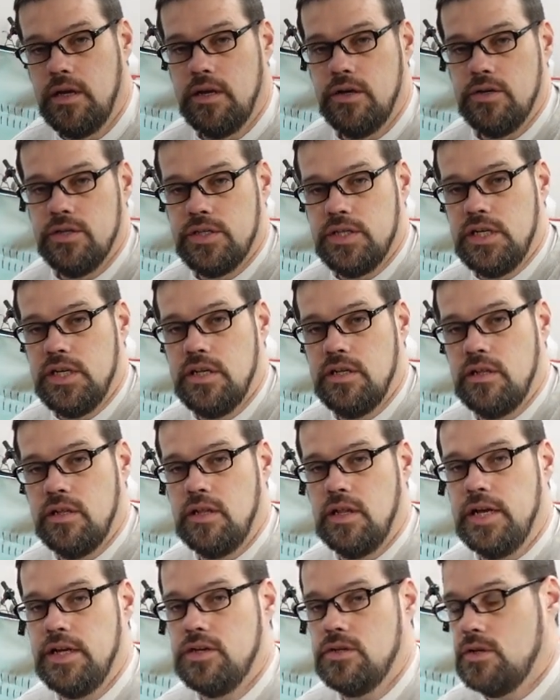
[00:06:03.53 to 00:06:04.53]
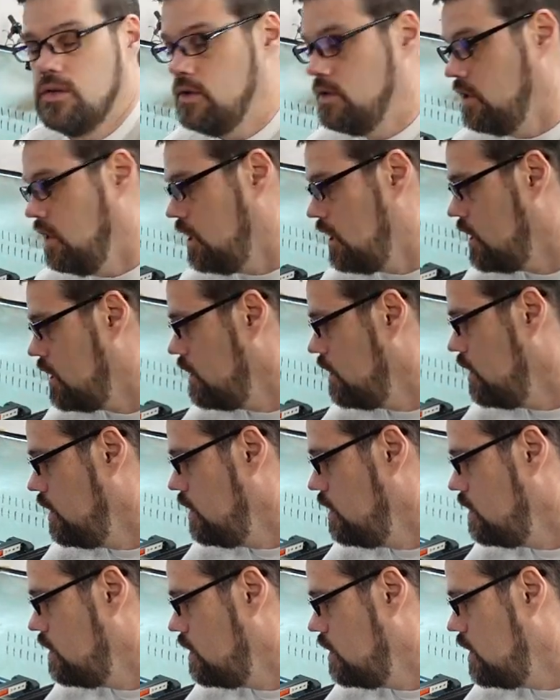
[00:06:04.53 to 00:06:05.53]
And you see the light turned on
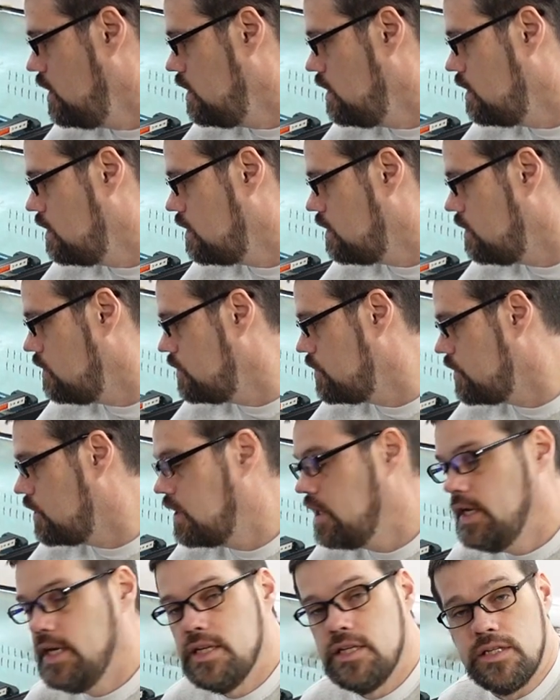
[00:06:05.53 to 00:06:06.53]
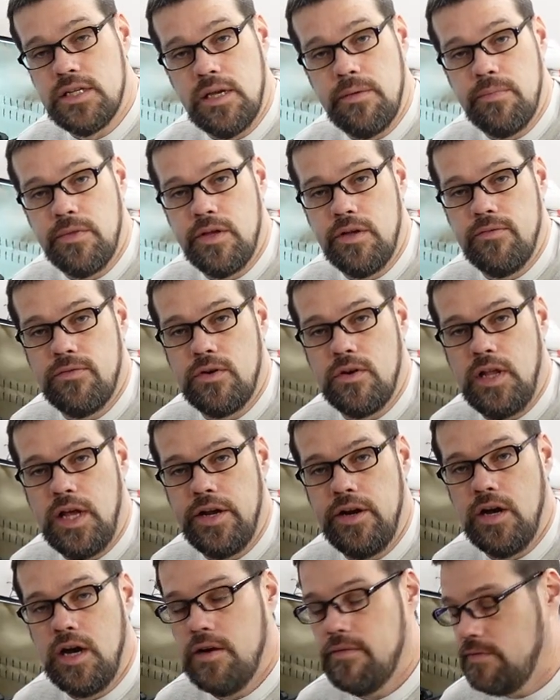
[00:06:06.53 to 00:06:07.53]
in the enclosure. Same thing for
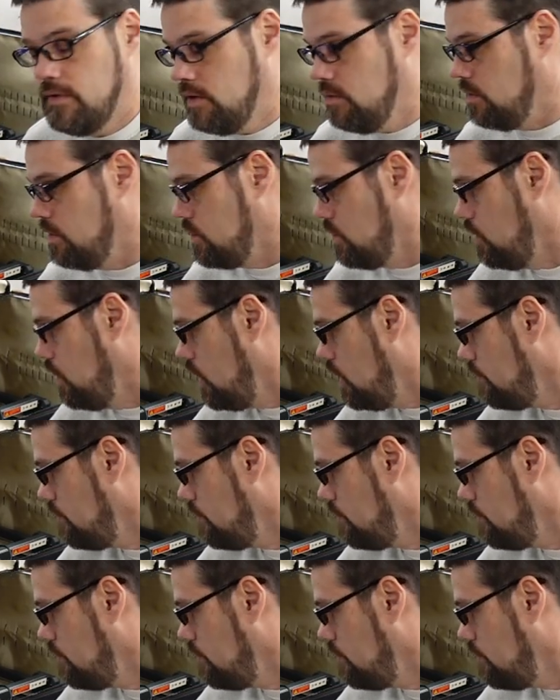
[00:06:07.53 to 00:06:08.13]
light off, it will turn